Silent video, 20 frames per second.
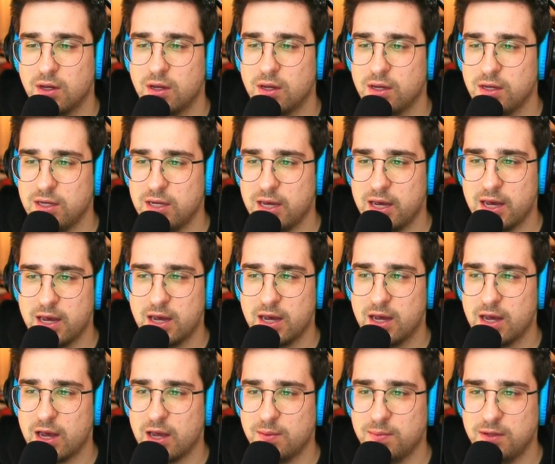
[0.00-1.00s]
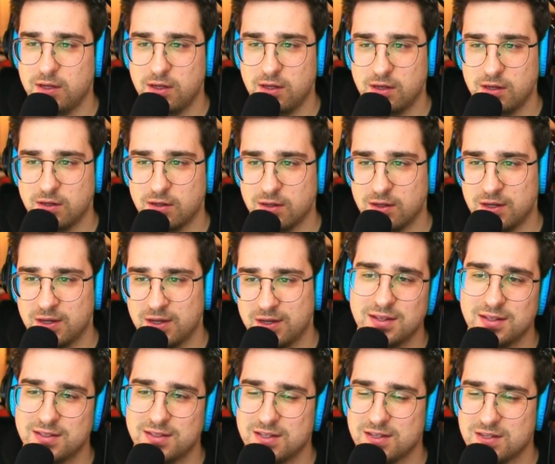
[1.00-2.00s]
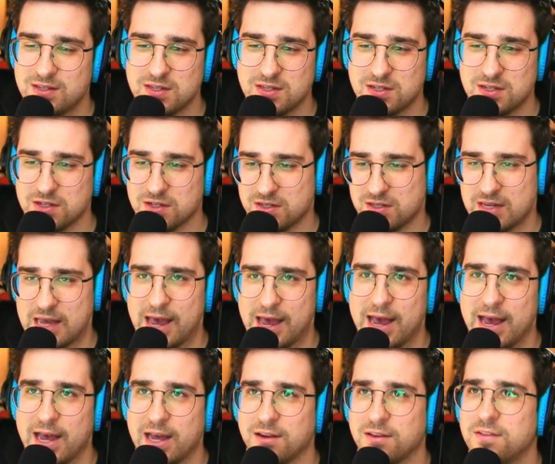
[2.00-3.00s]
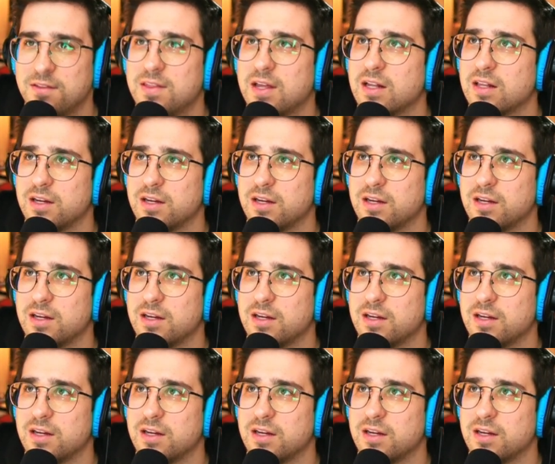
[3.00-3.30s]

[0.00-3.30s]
Yeah, I mean, this is just sad that,